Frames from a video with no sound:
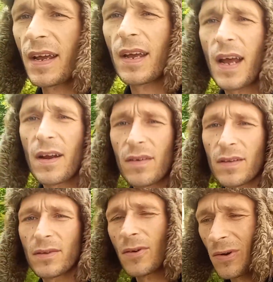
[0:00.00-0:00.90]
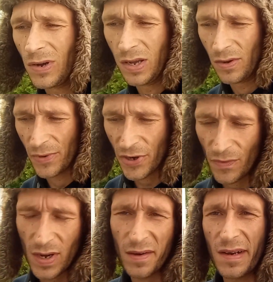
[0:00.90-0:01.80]
at, when you're
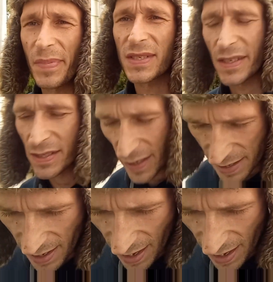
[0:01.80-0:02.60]
running a business like